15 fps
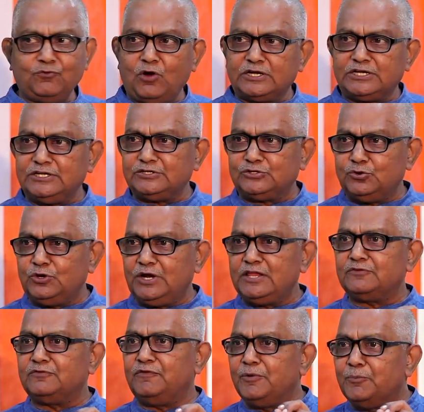what is known
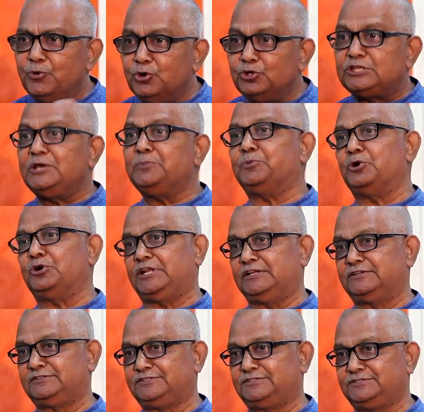as Vibhuti
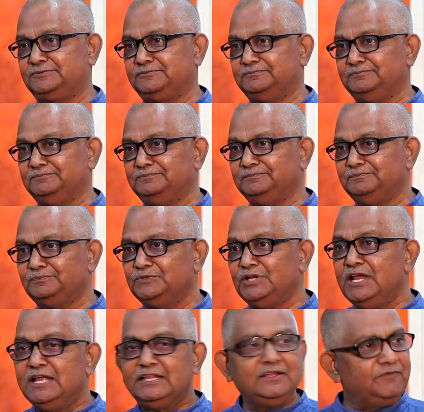protests.
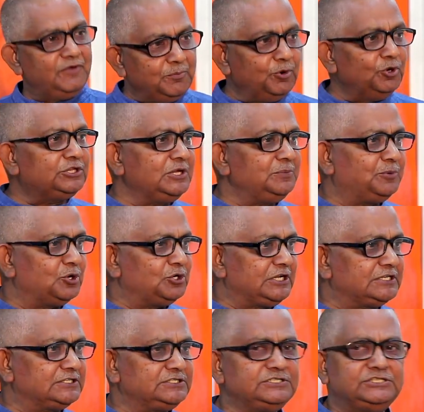The Vibhuti
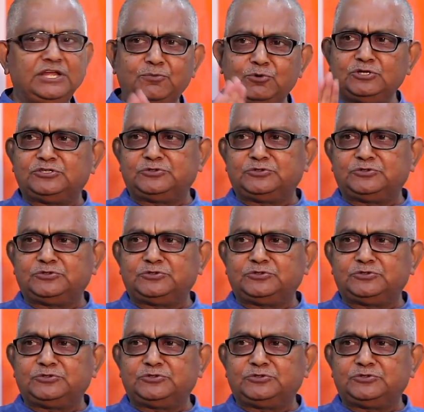protests, they would